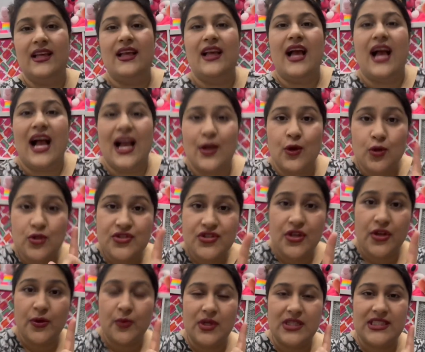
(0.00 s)
I
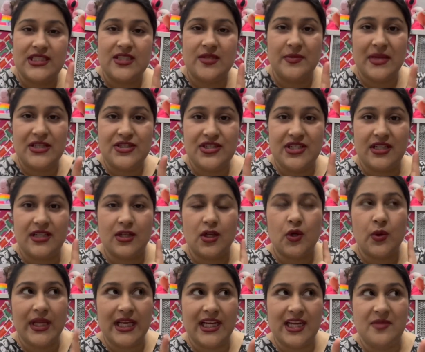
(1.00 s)
also wanted to mention
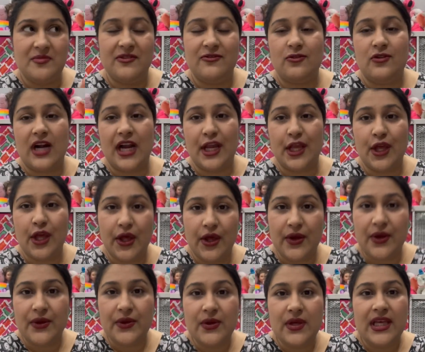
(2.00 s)
quickly before I
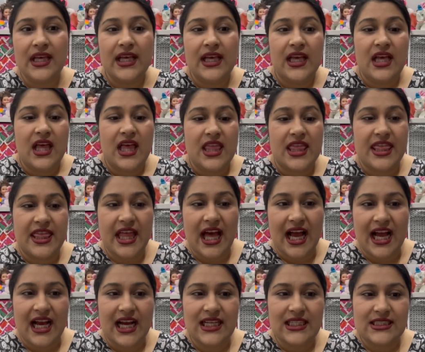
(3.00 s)
go
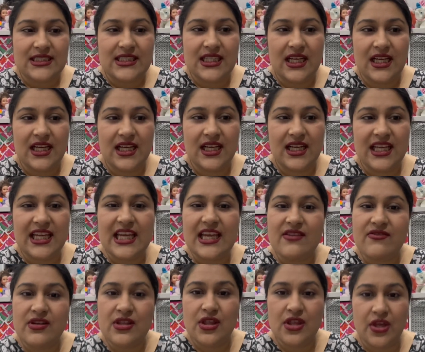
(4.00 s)
that
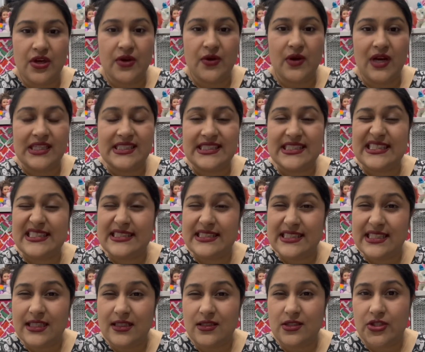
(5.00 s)
even though I
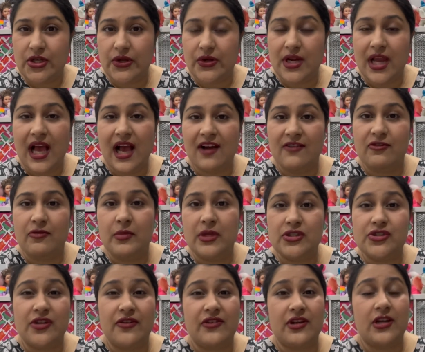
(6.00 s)
still don't have
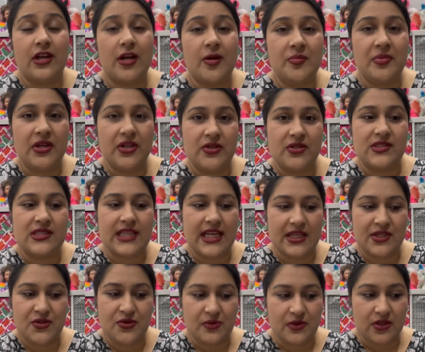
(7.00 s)
much of an upload
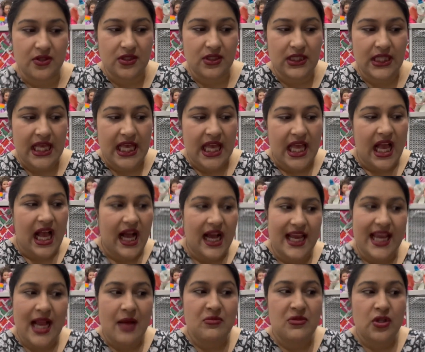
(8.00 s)
schedule, I
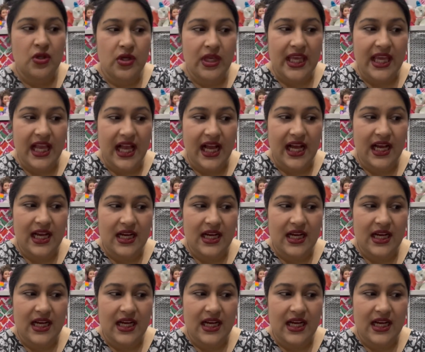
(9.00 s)
am looking at